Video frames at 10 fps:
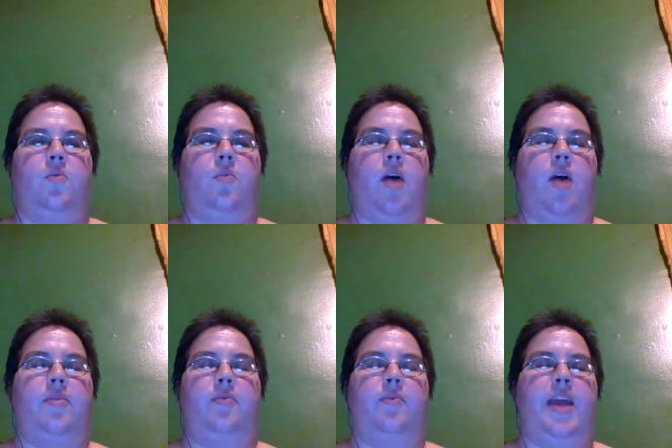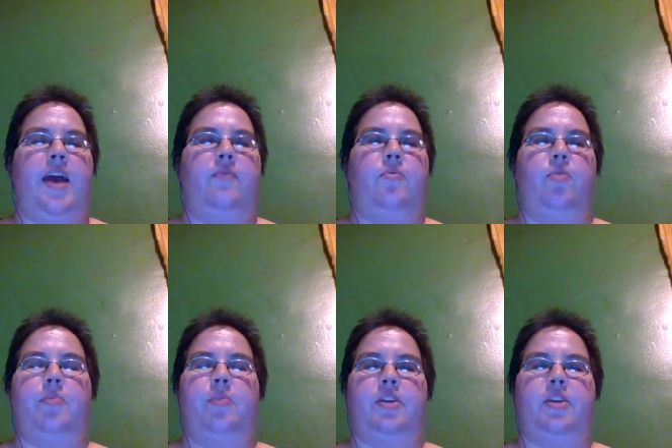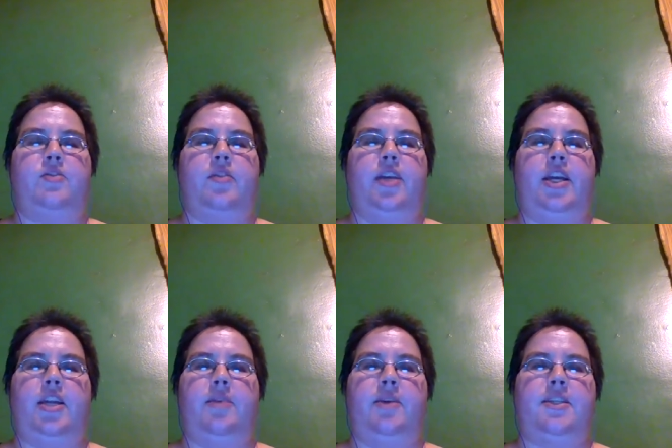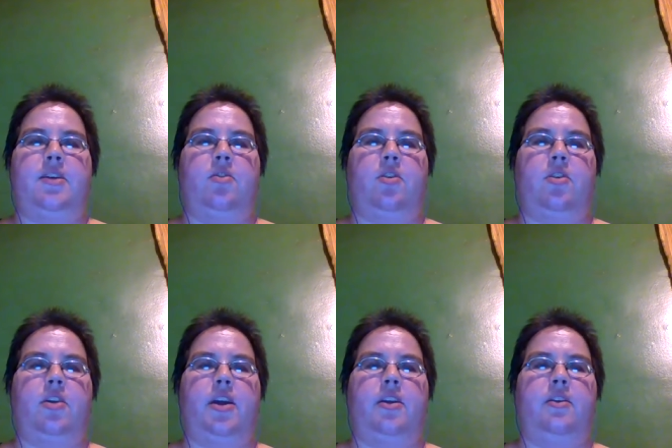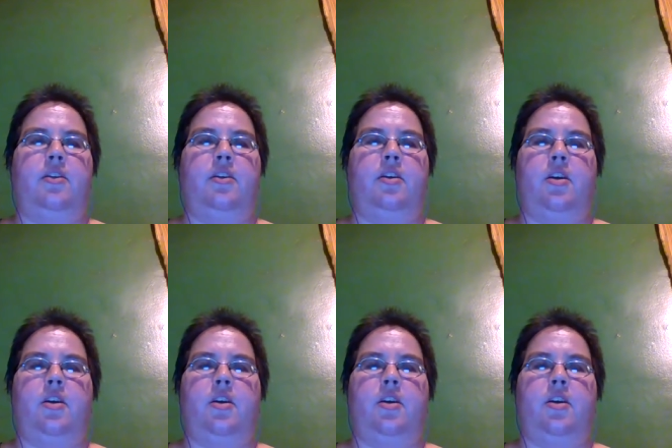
why don't we have more players from the NWSL called in?